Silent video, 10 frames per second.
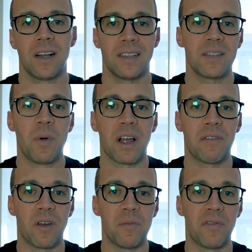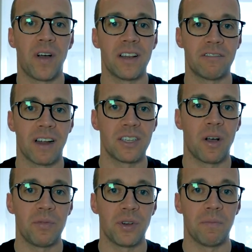This microphone provides a great
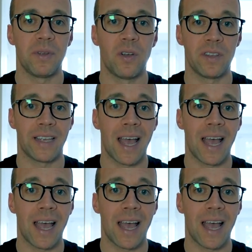option because it